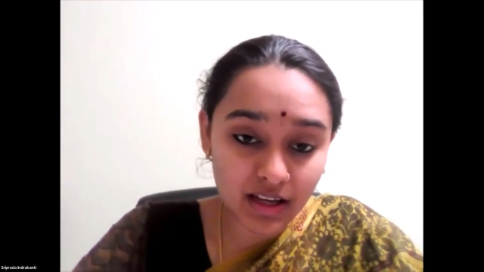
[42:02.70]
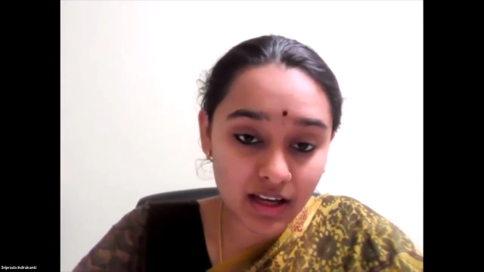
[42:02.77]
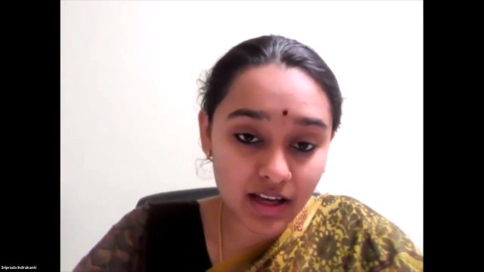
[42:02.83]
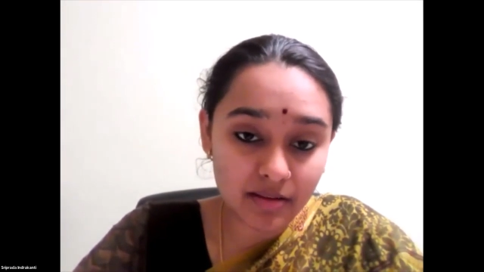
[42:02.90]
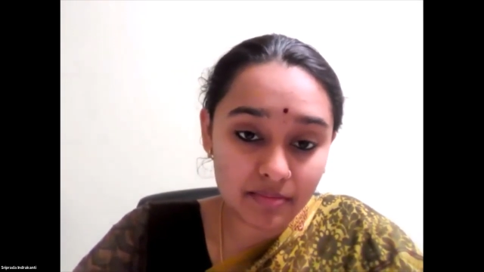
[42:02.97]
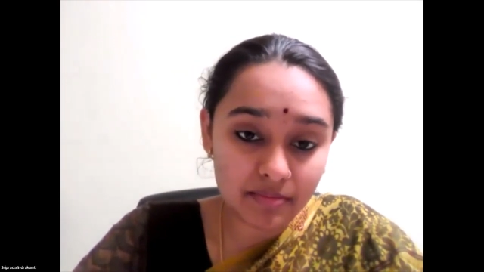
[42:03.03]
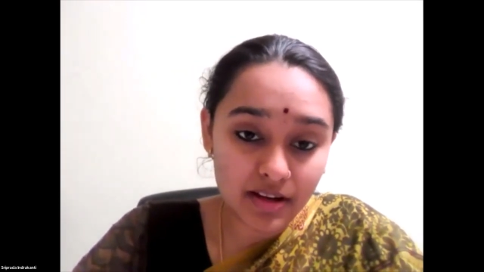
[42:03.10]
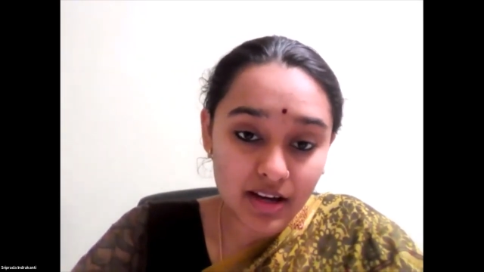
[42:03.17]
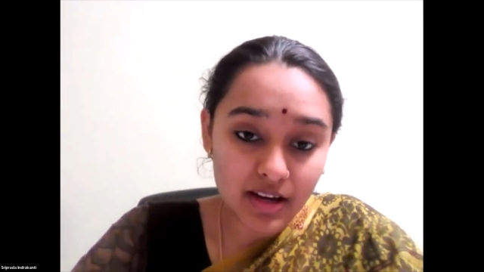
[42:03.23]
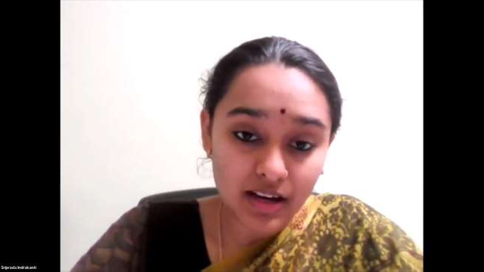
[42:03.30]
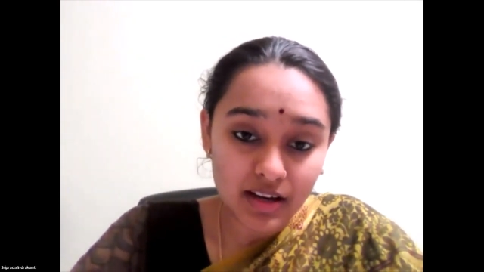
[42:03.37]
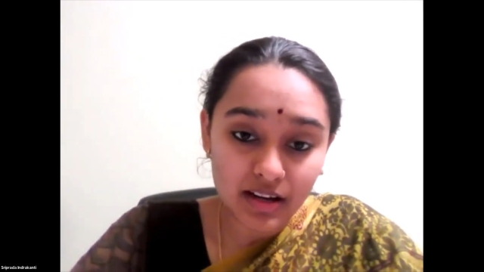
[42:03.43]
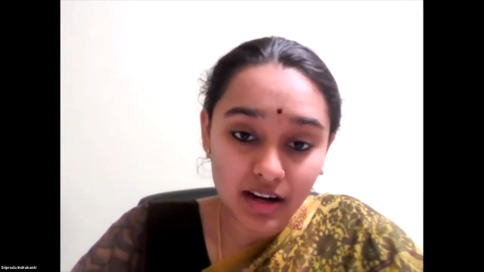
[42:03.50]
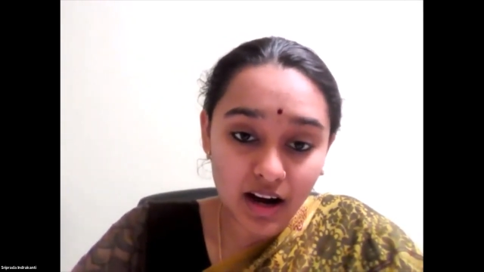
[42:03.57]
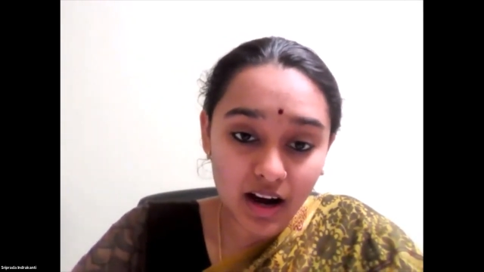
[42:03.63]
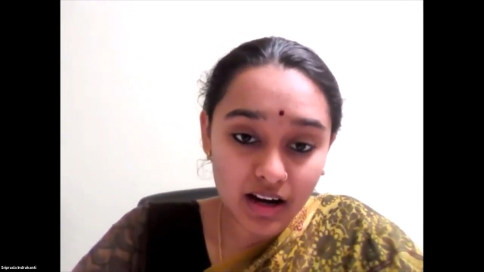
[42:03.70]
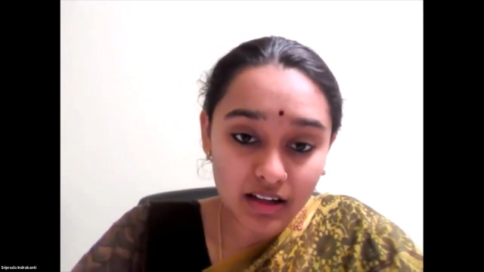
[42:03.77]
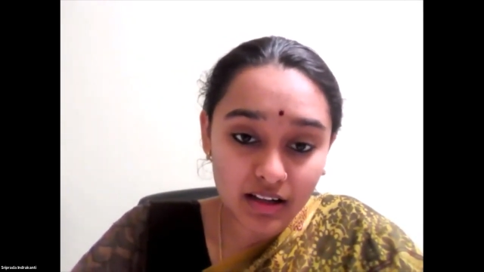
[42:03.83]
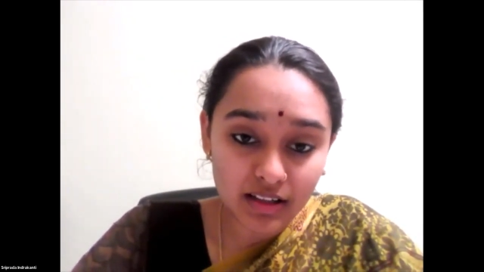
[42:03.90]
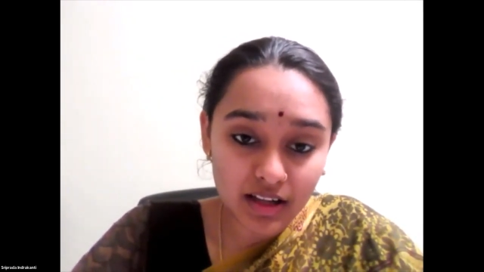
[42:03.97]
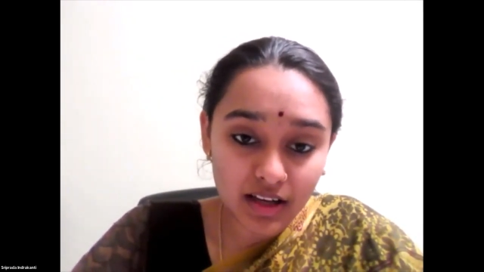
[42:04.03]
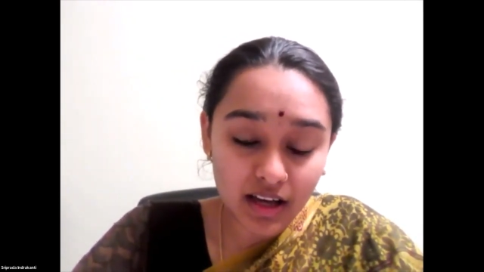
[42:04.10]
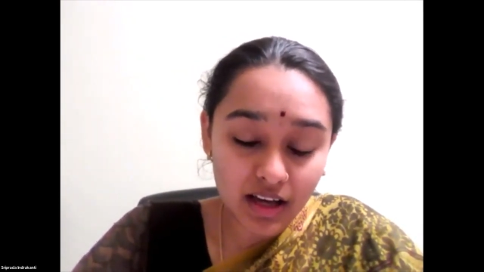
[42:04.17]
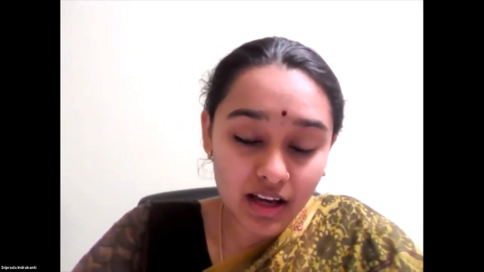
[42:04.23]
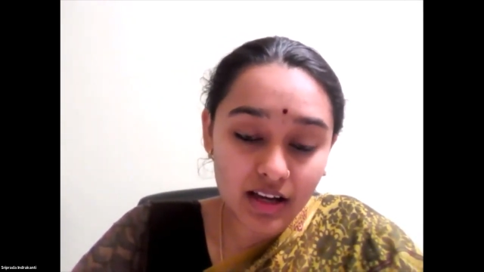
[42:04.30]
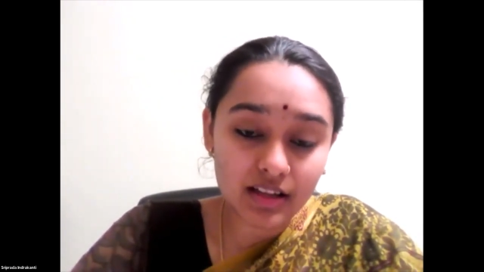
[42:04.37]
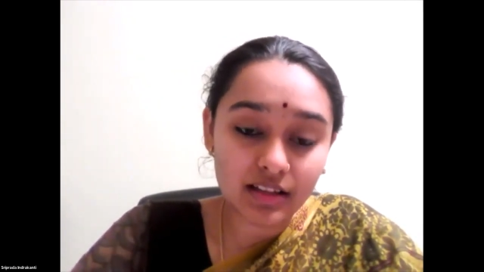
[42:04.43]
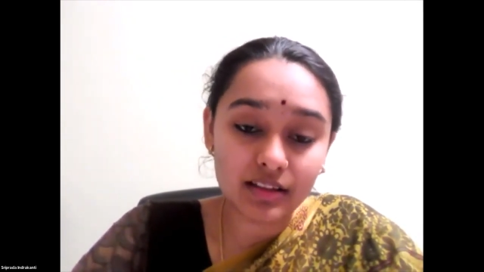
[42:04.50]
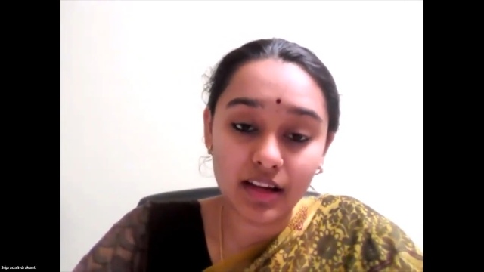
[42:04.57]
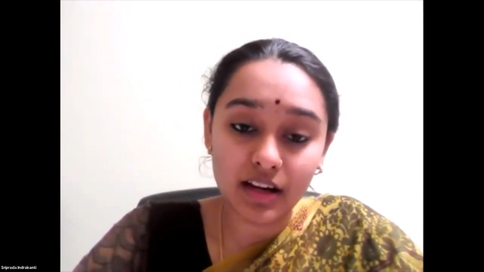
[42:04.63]
game,
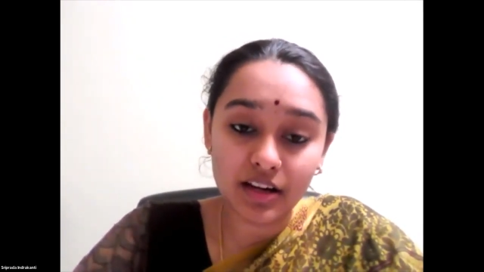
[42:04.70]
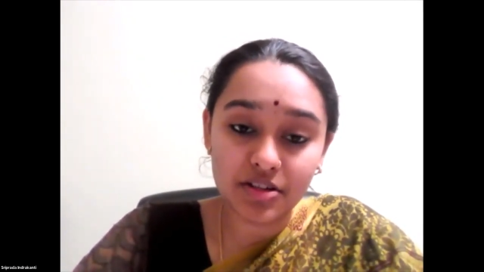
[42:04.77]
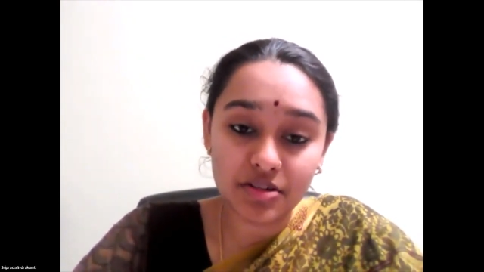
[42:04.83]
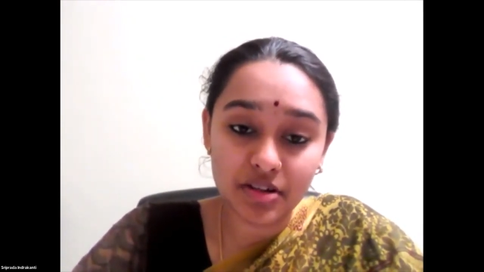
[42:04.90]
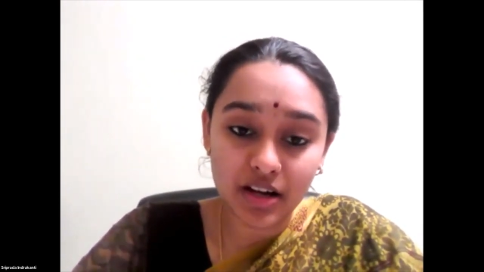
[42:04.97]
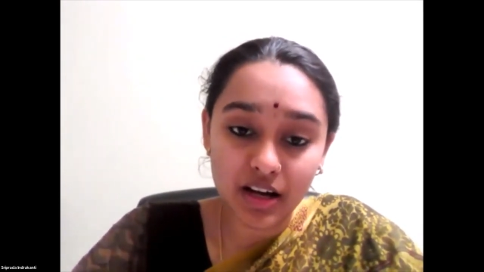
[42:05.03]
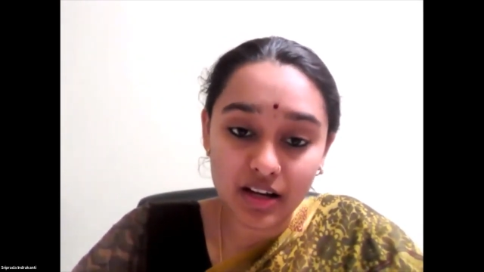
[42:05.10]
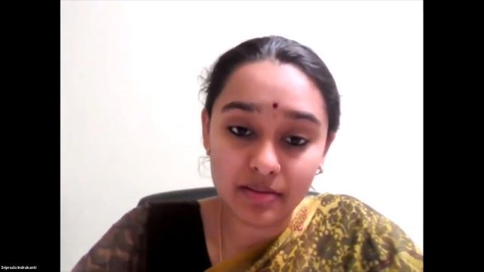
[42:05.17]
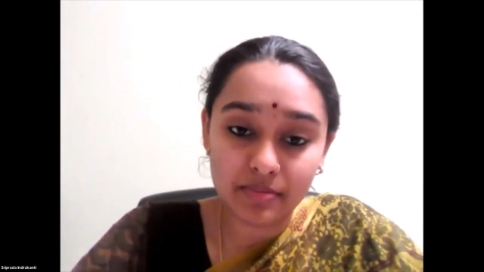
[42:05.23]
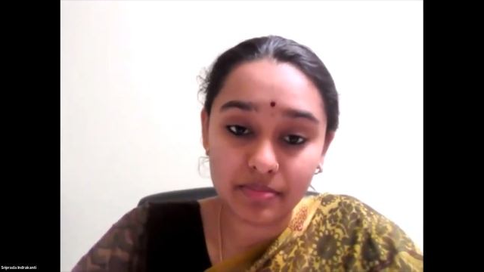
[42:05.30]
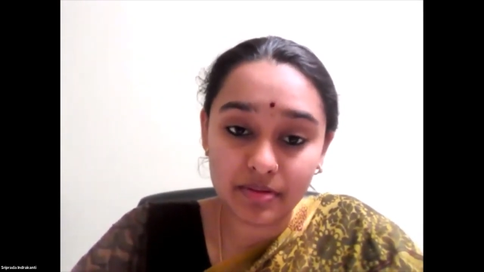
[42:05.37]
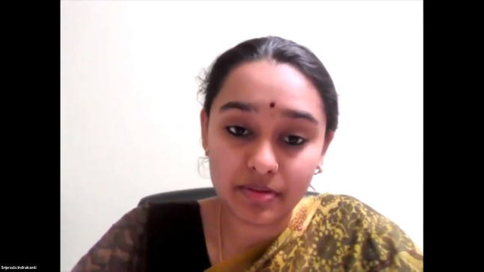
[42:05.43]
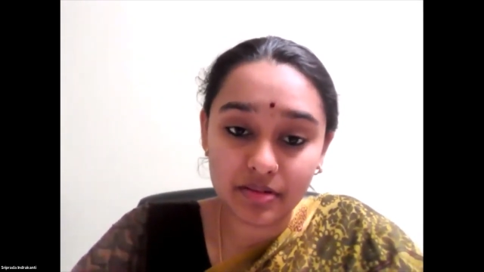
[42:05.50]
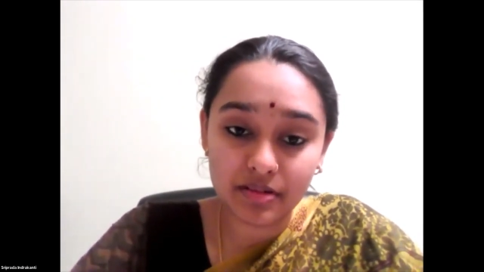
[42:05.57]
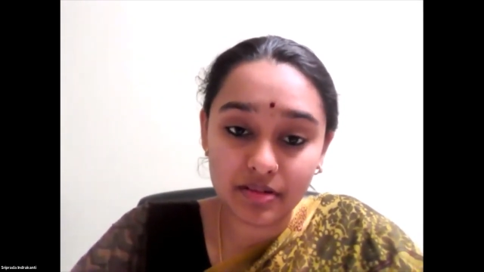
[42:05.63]
Ragni, that should help.